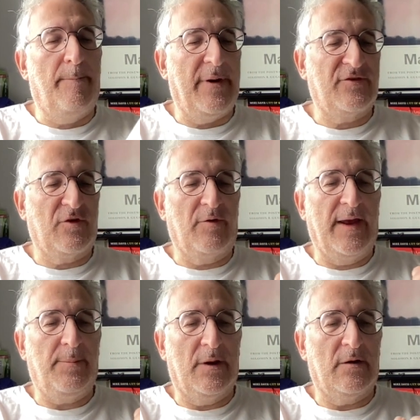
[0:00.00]
Bessarabian
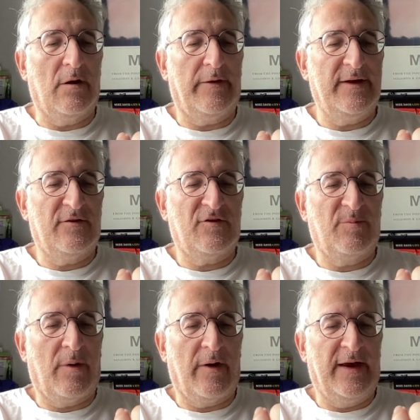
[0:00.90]
Arabian Nights
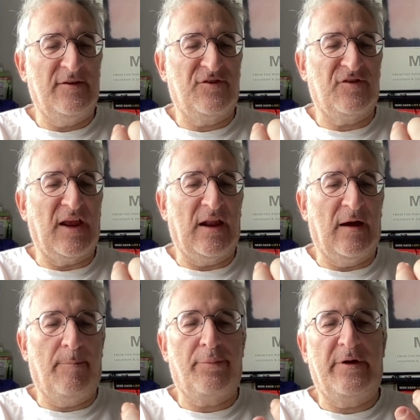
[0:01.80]
by
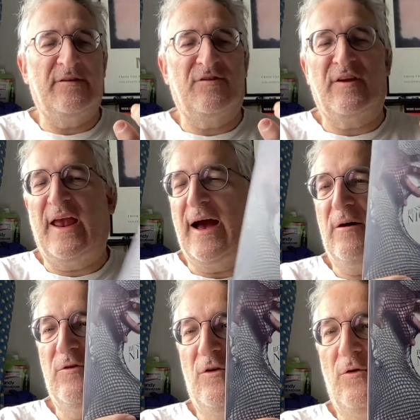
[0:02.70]
Stela
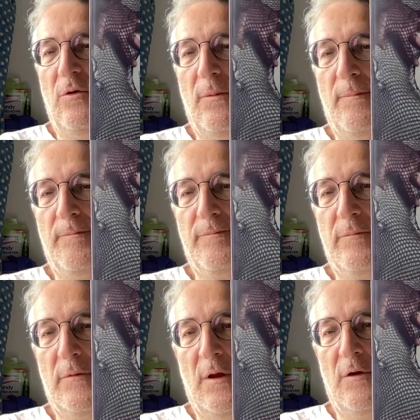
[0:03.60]
Brinzeanu,
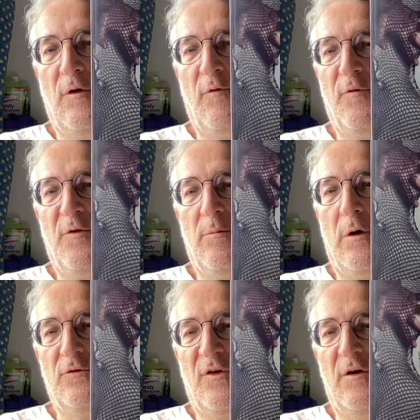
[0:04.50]
a novel from
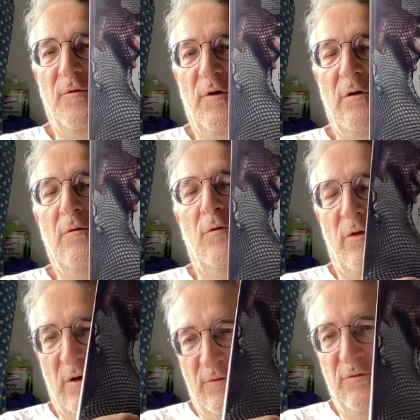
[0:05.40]
Moldova,
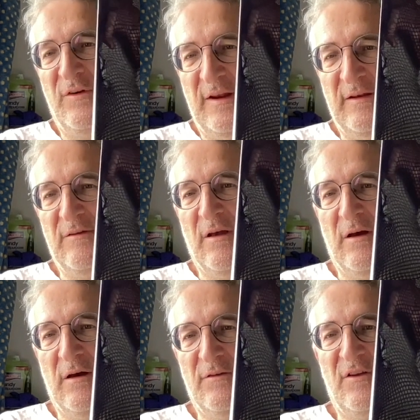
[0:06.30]
although she
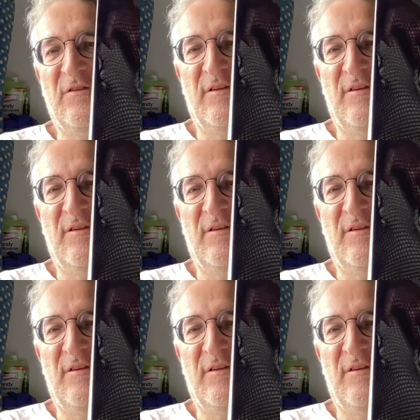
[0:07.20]
uh, since